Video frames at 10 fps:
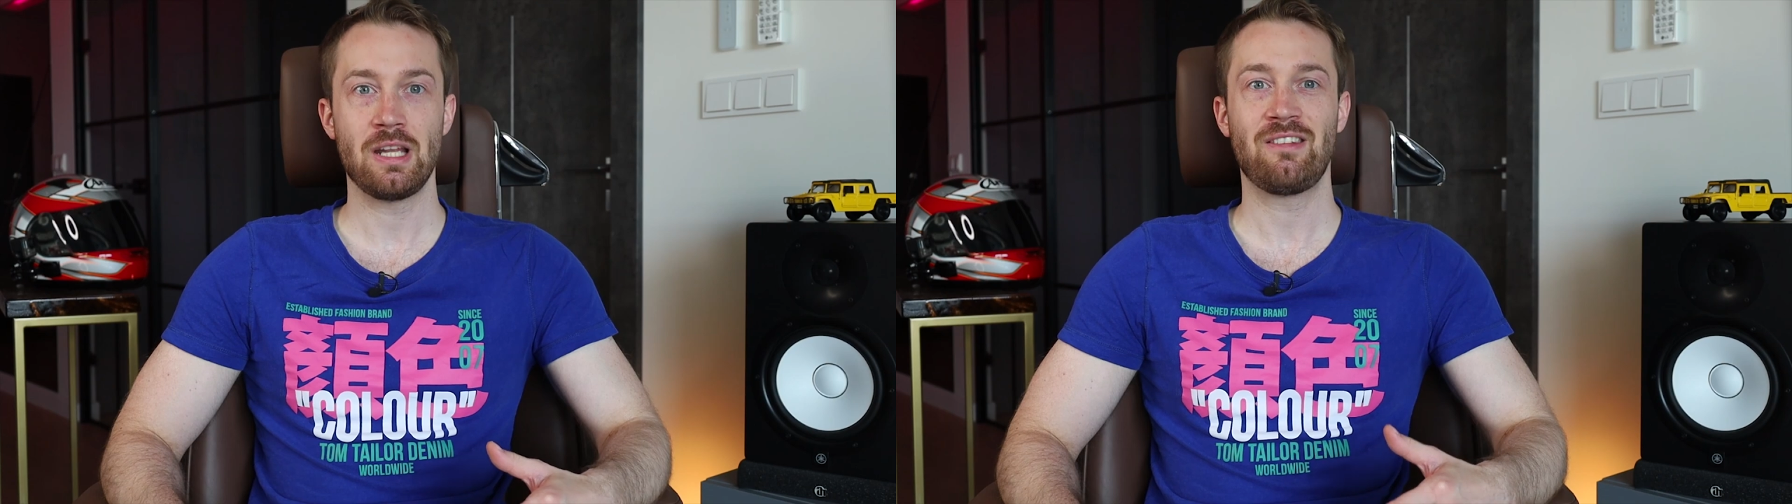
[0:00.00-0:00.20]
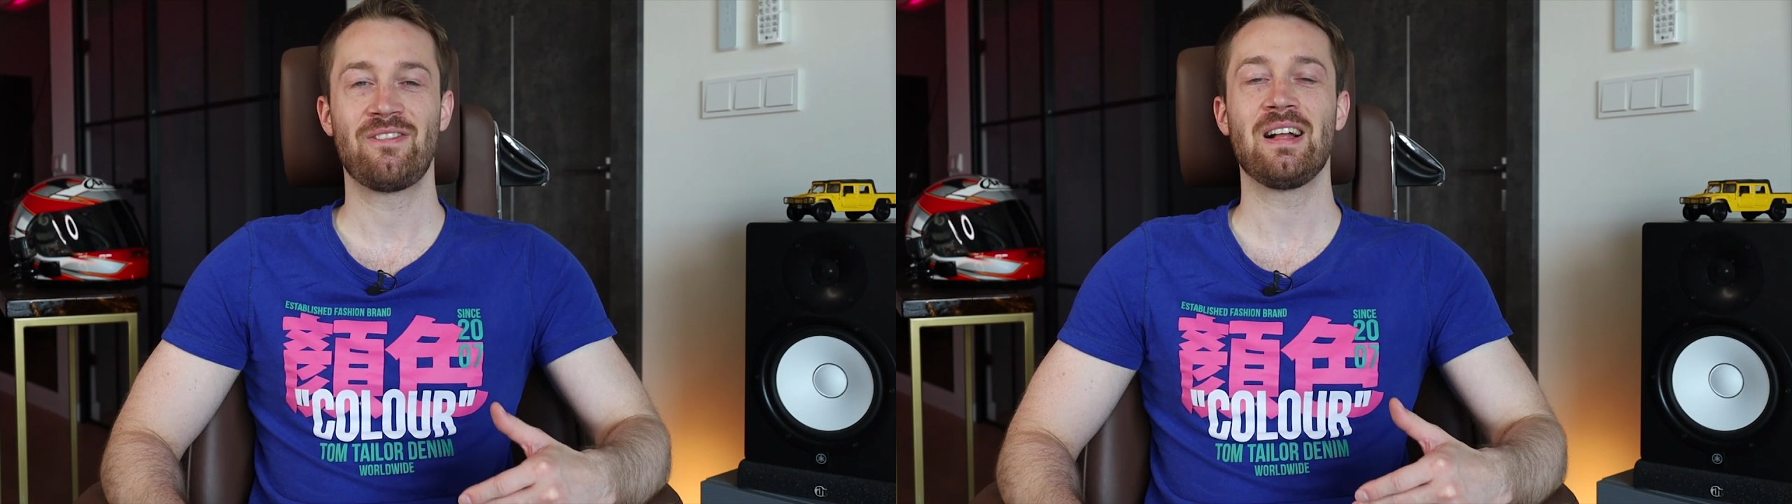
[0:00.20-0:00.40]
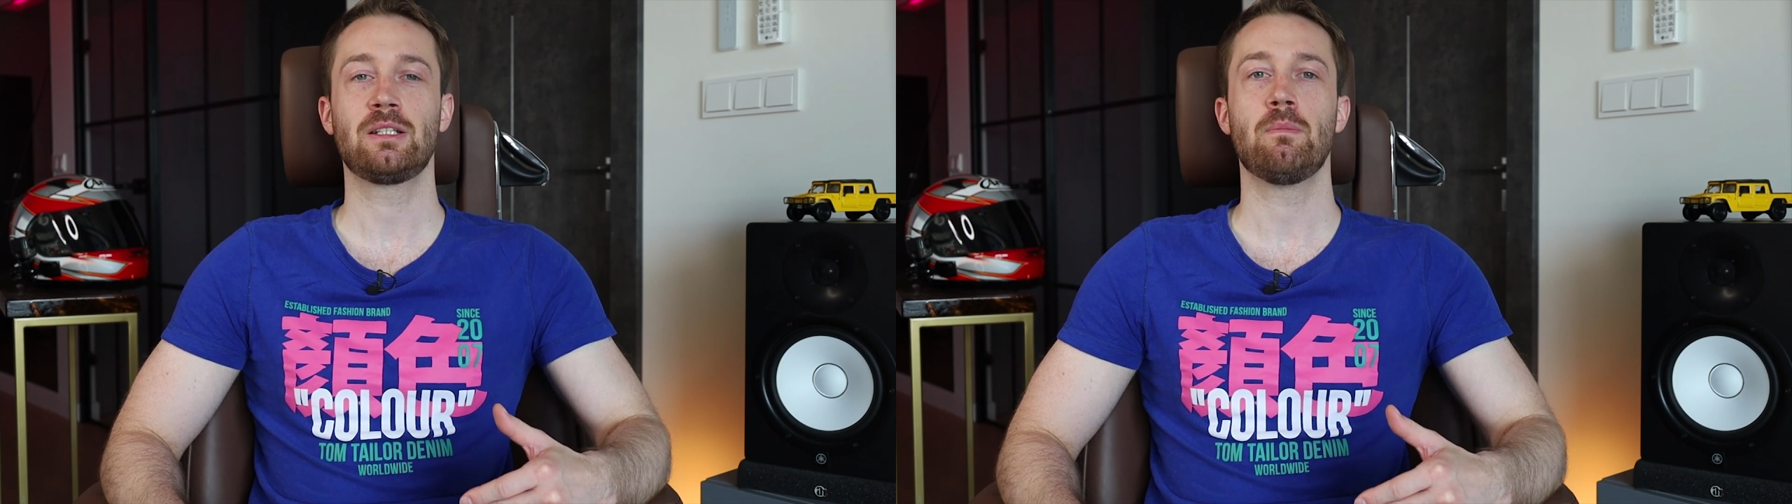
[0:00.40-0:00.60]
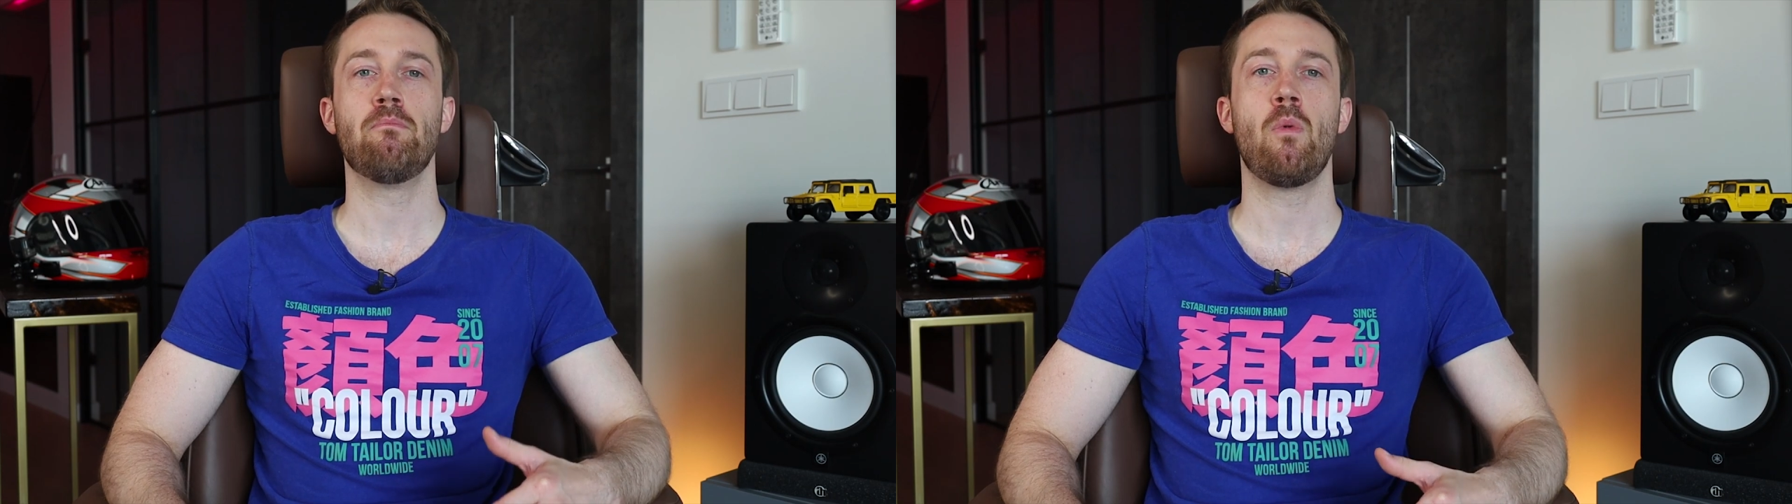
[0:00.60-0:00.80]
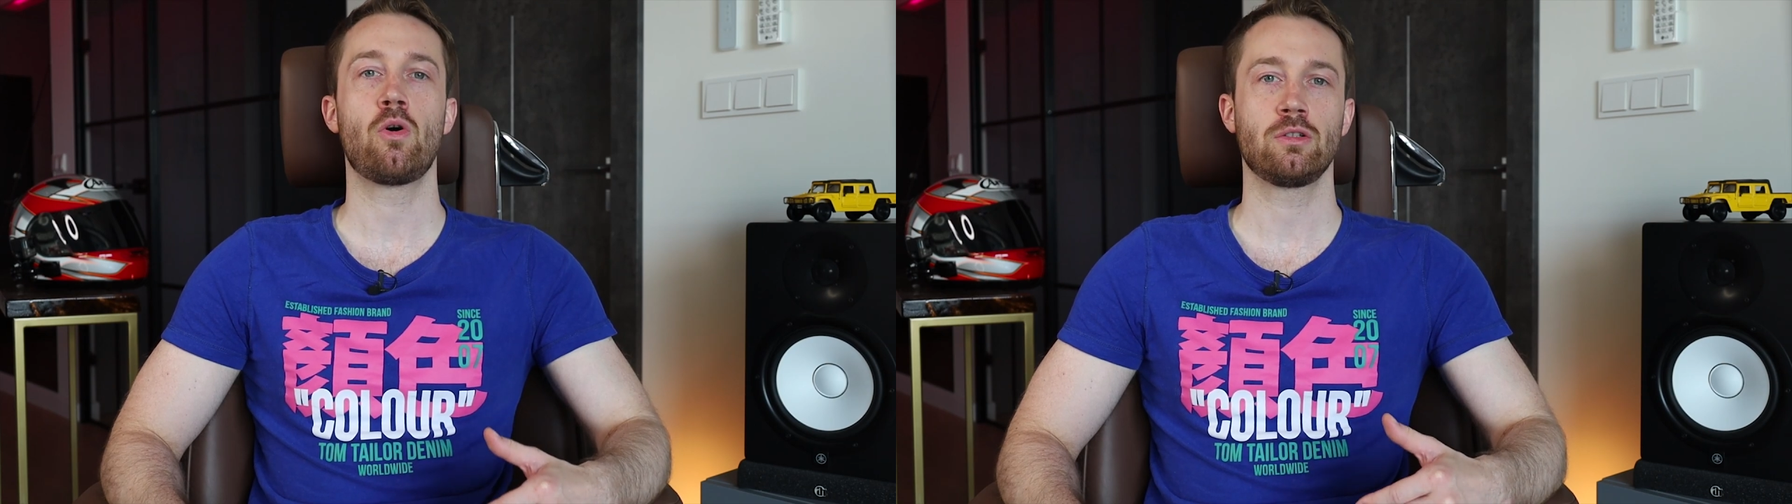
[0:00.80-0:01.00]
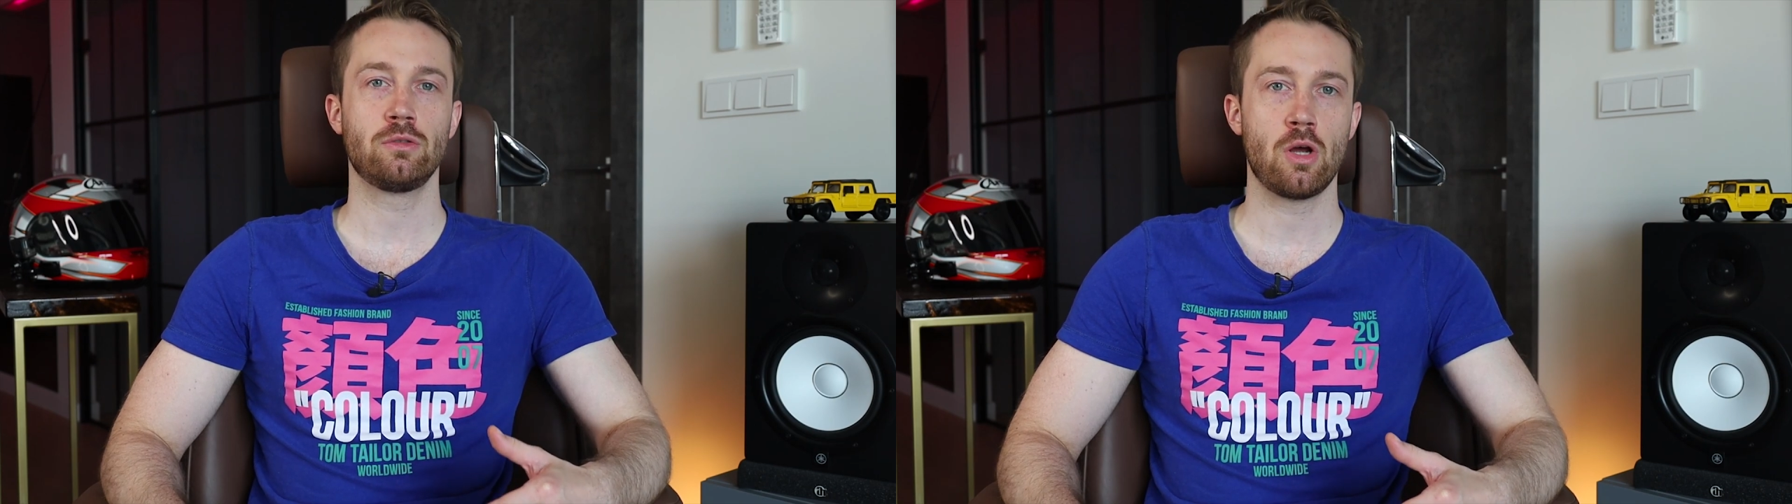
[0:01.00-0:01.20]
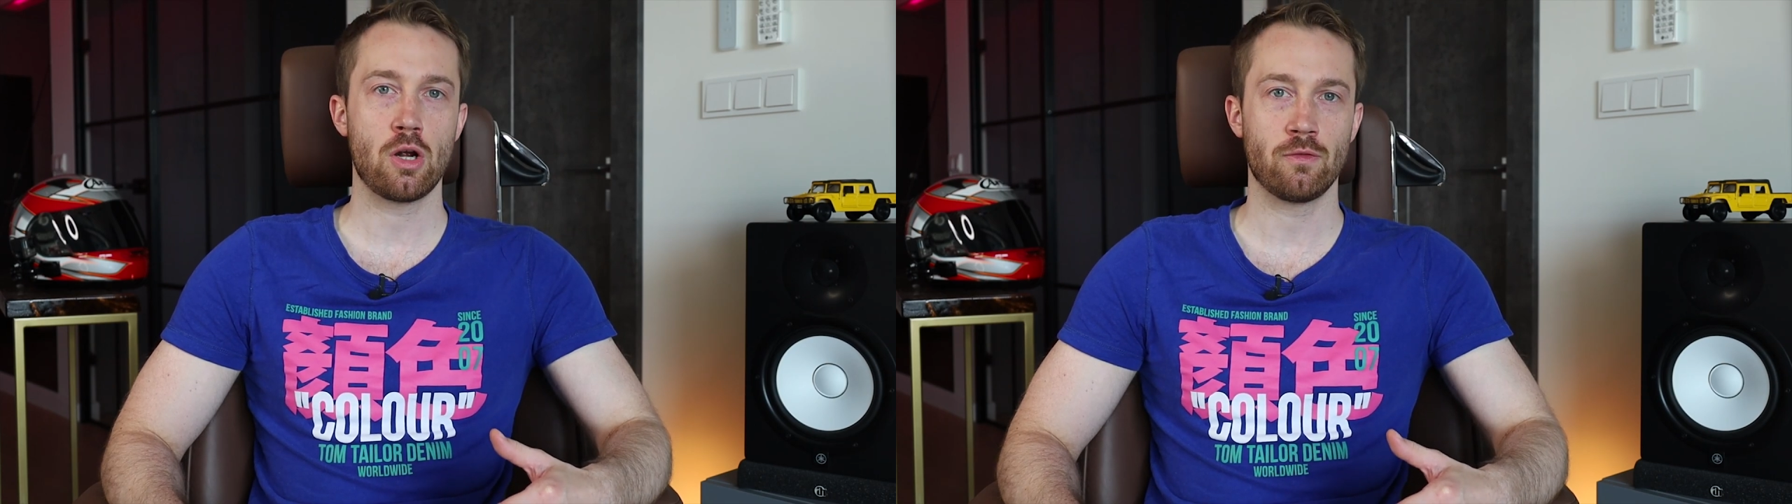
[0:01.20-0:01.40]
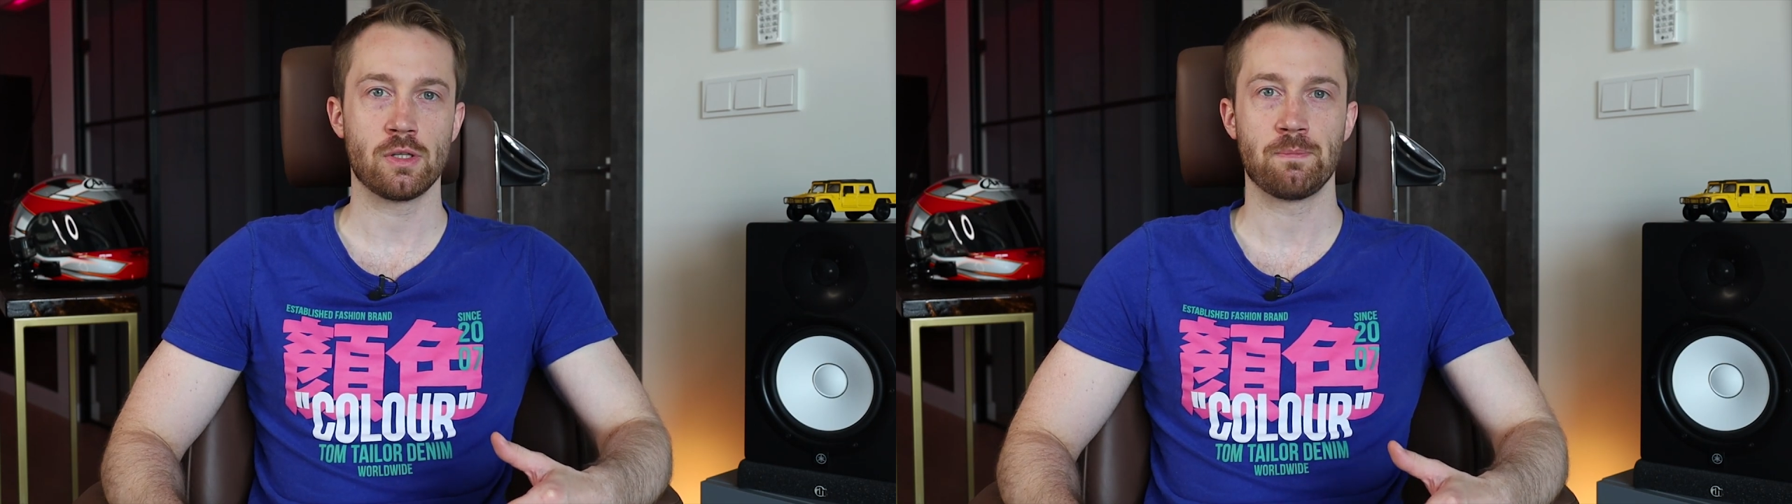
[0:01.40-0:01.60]
it felt more
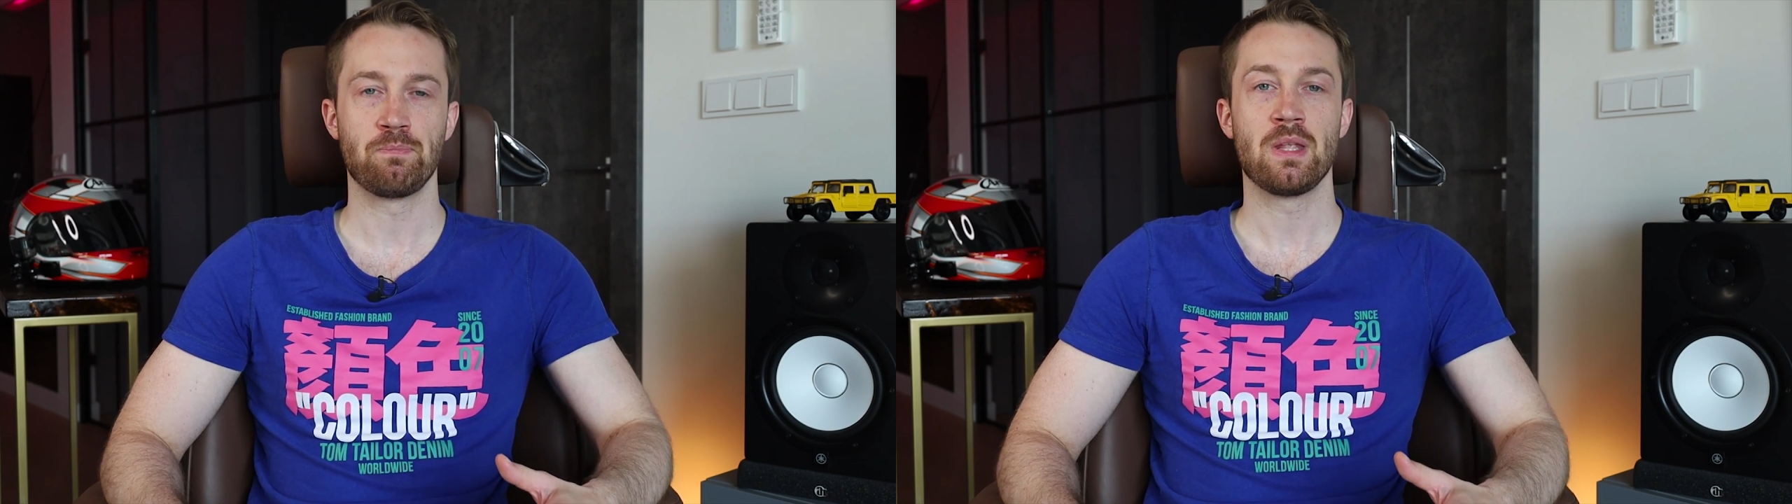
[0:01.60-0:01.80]
nervous.